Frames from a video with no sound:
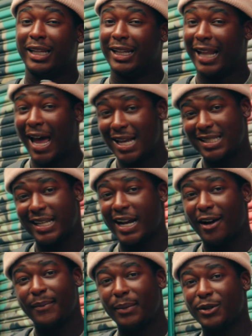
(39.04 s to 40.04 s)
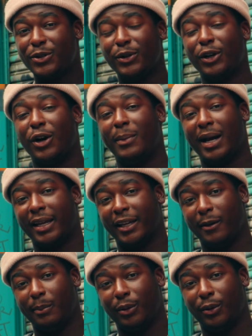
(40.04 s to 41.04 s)
last thing I remember shooting on my
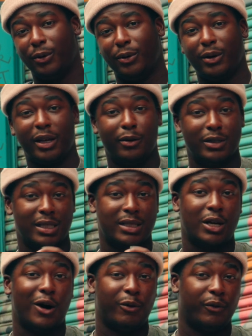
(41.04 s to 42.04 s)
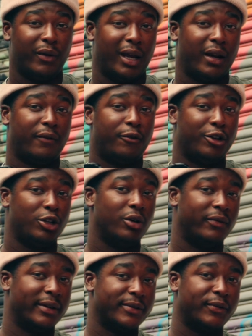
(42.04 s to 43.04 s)
gimbal, it was this golf event for U
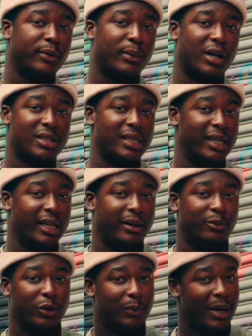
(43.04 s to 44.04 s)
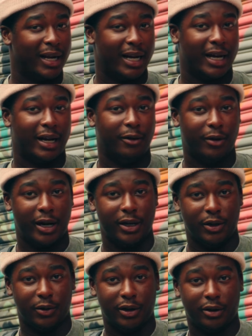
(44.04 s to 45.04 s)
of M's football team with my guy, Ryan
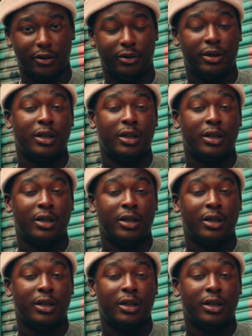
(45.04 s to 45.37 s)
Doyle.